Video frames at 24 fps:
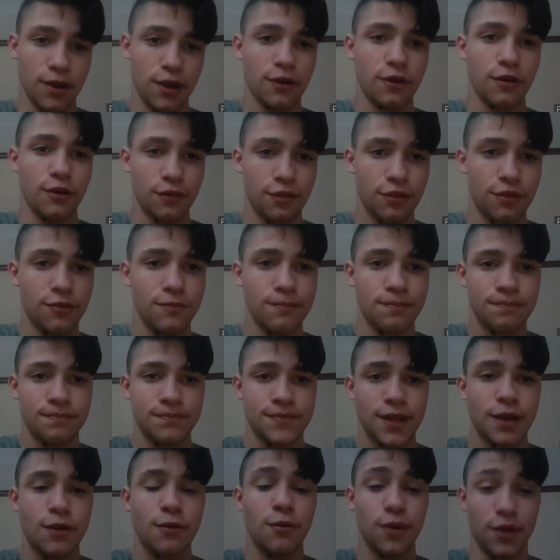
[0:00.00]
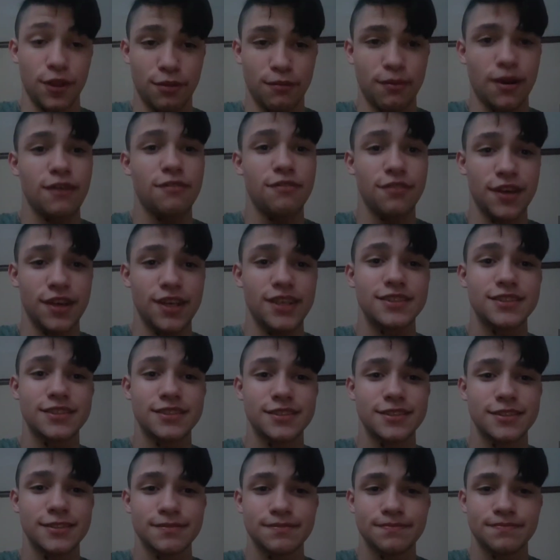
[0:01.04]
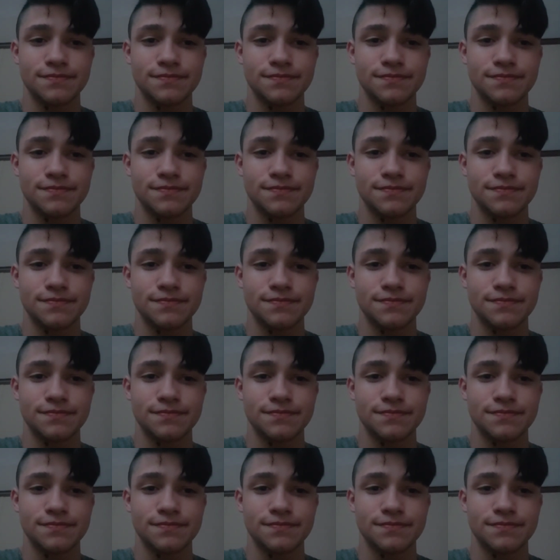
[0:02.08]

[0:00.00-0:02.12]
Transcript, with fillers: both with my fist.